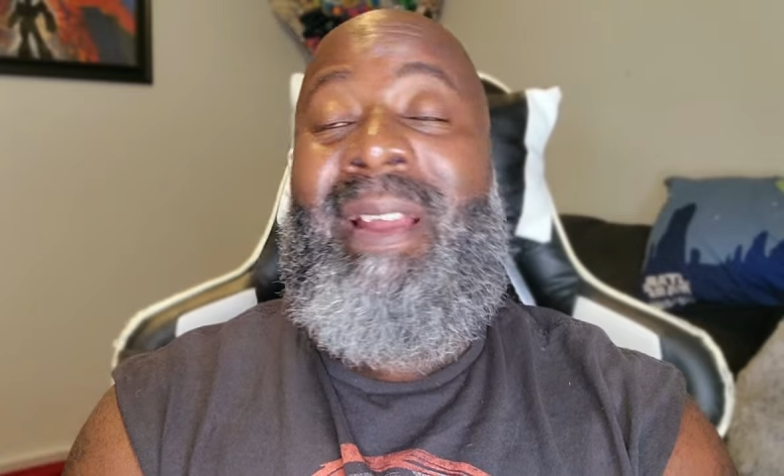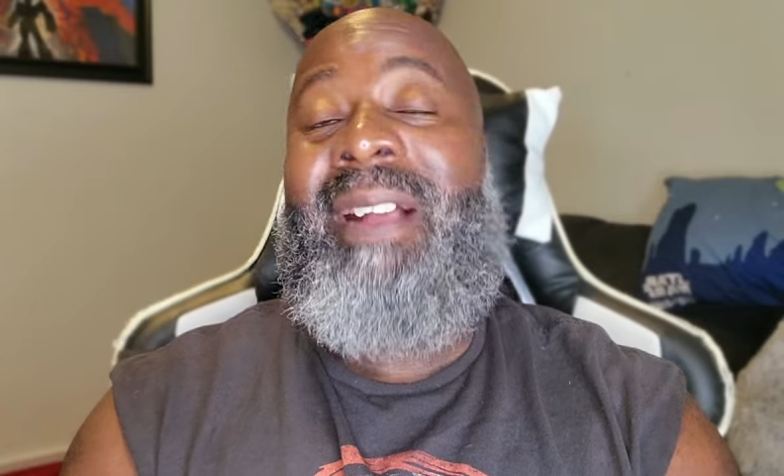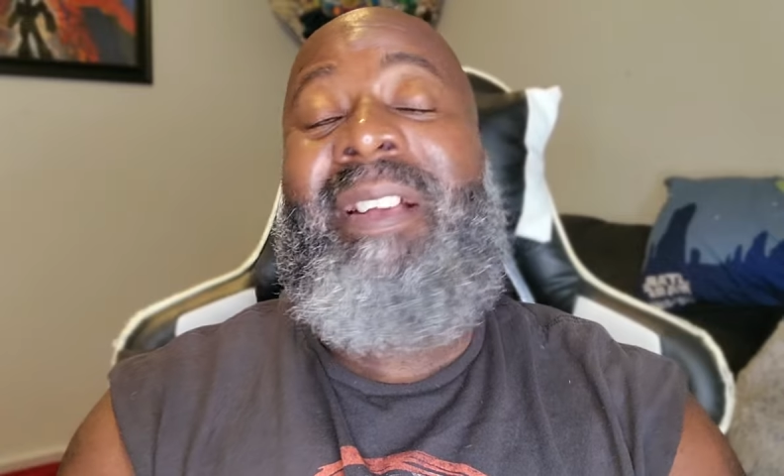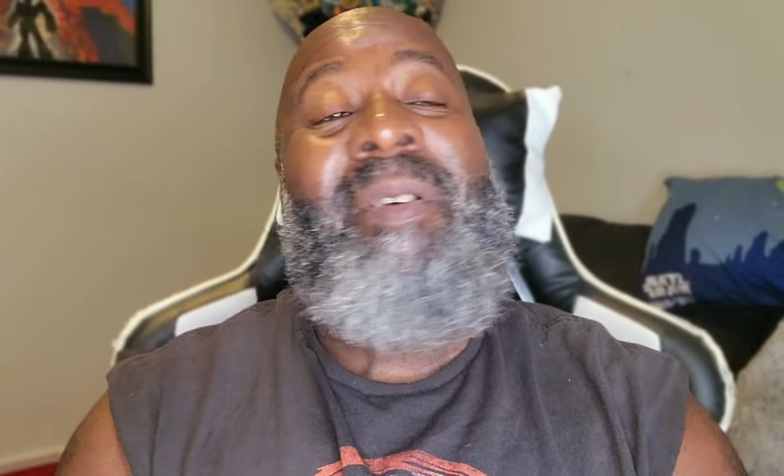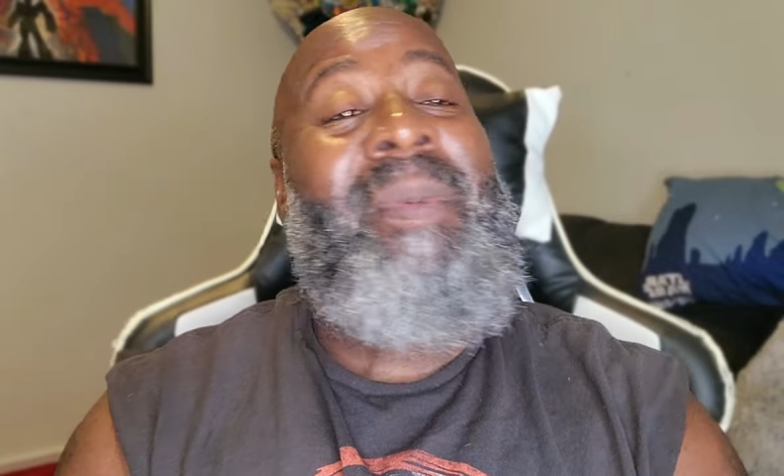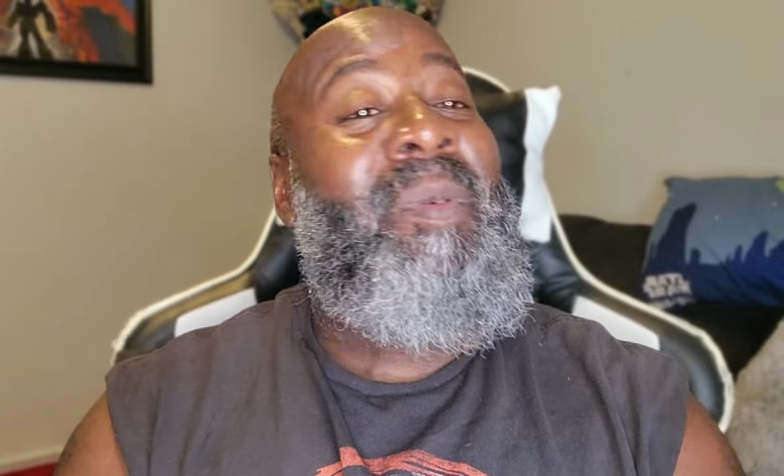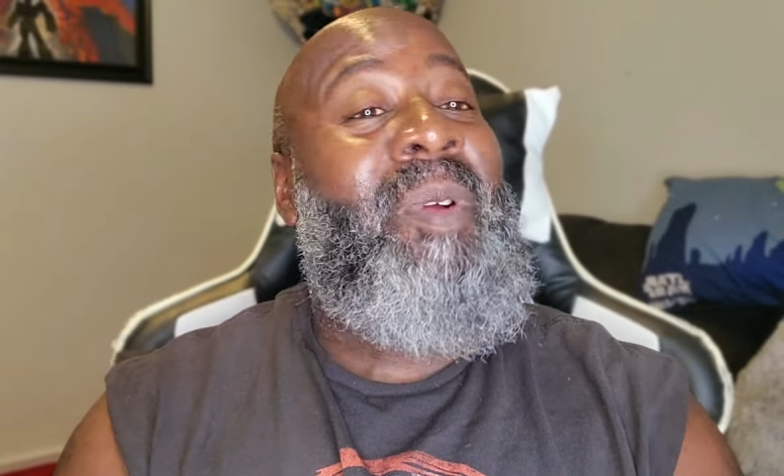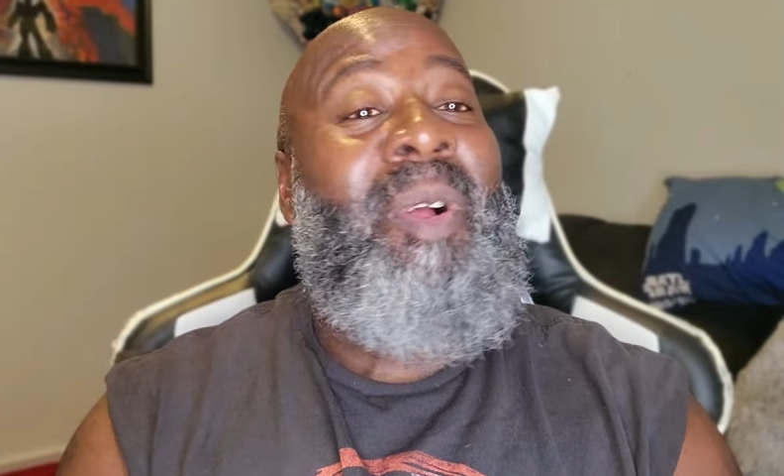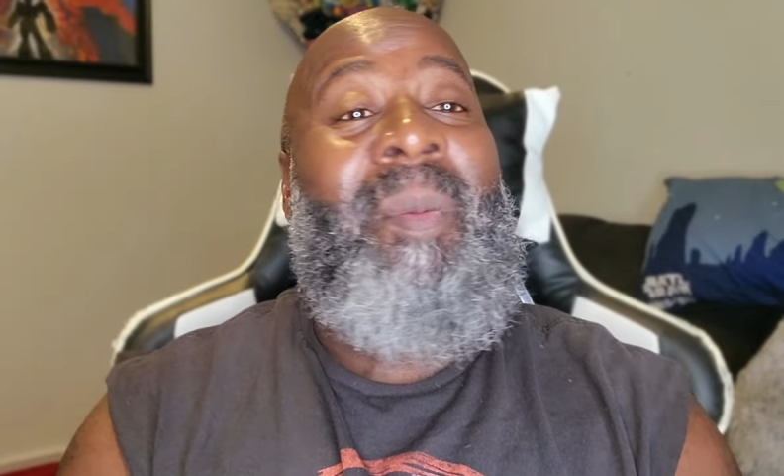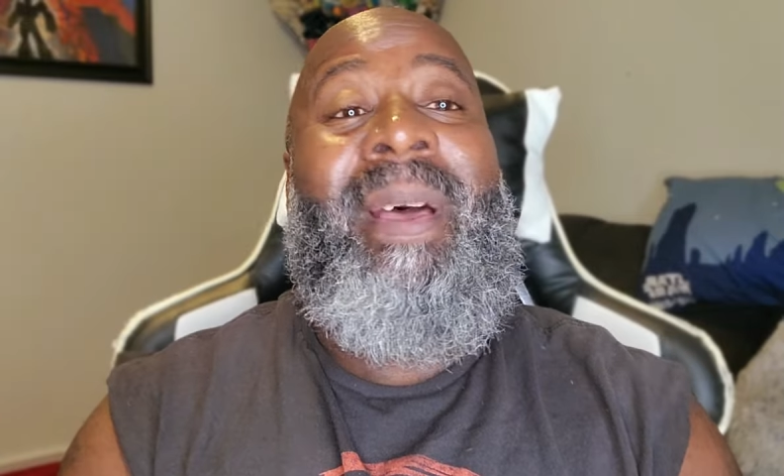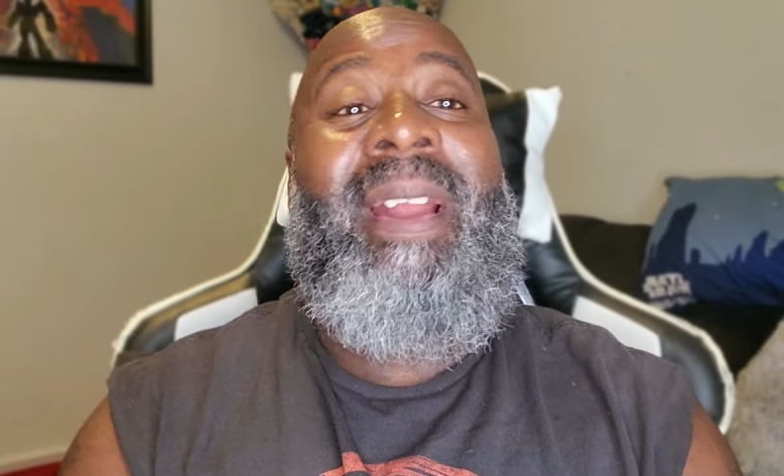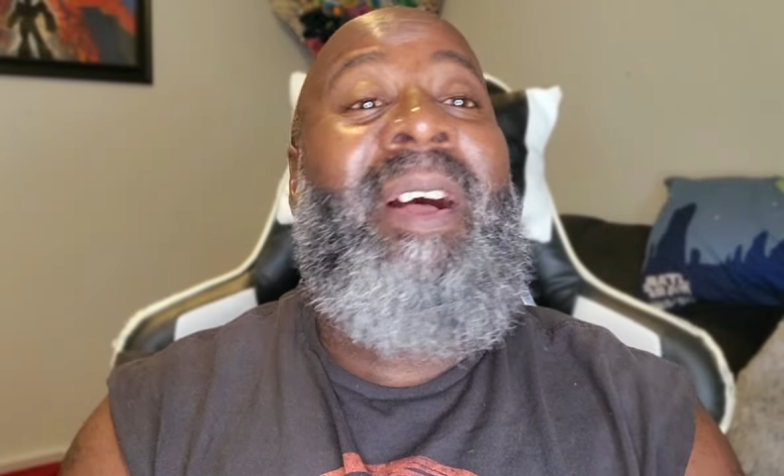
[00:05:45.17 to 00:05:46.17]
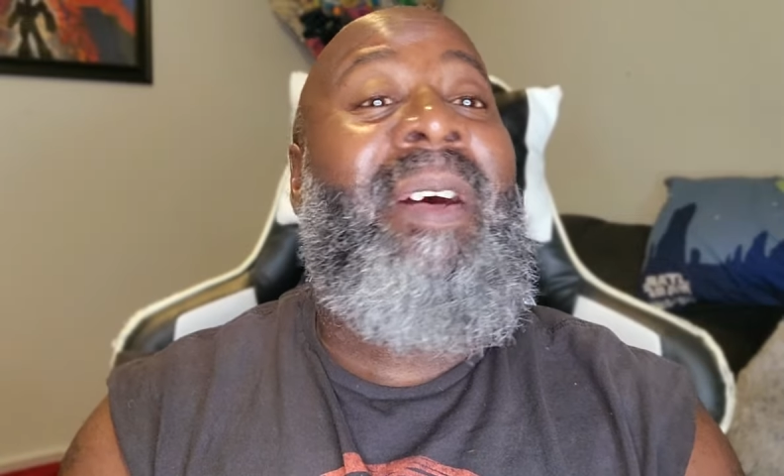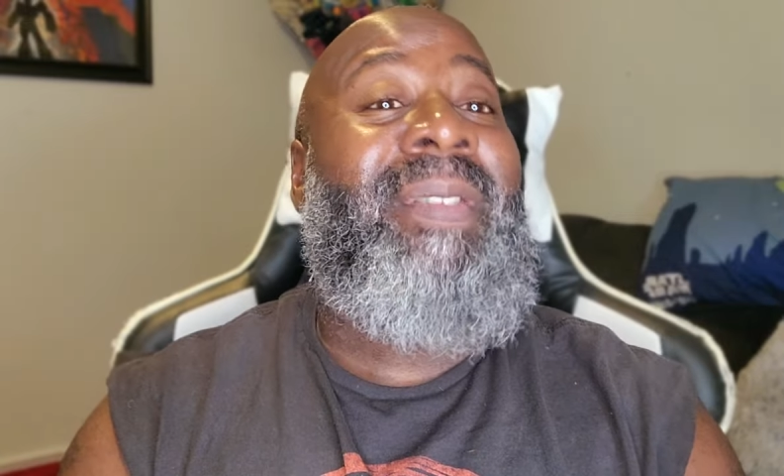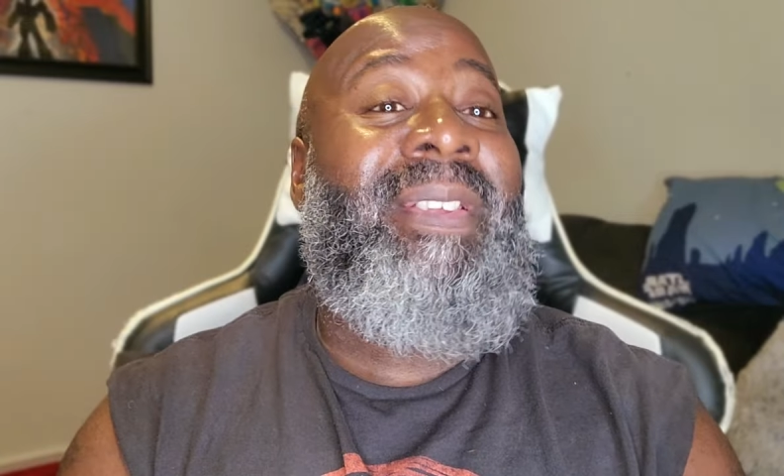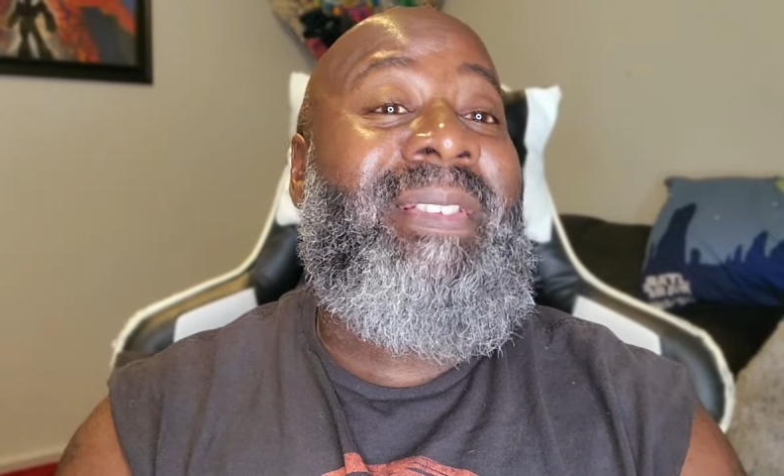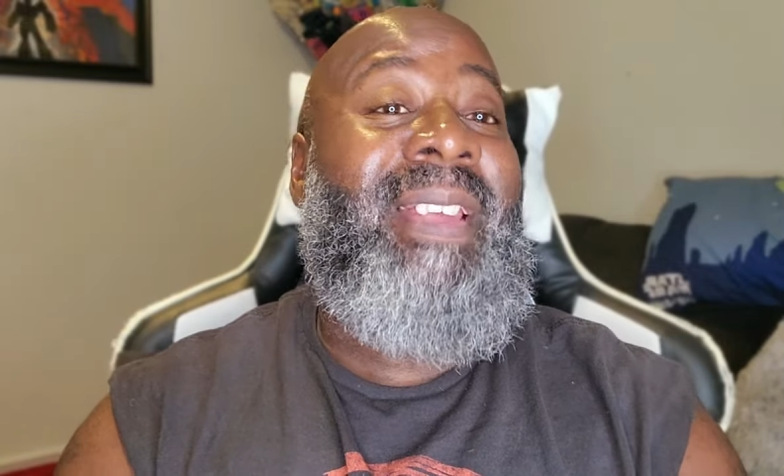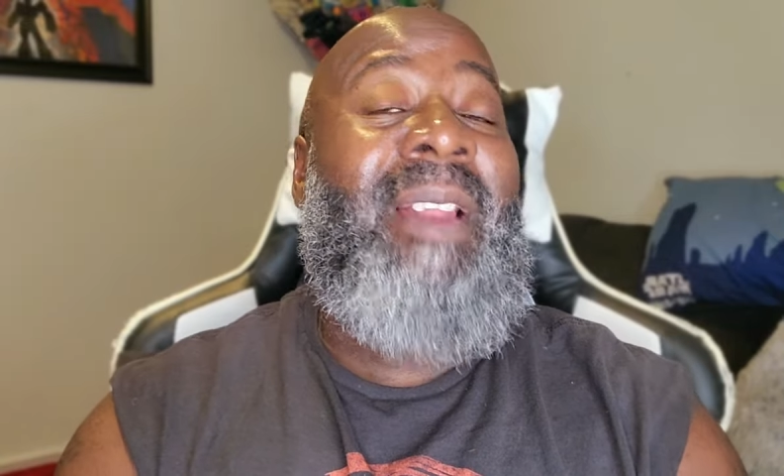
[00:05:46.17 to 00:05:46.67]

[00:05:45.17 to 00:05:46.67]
And I could be wrong about all this.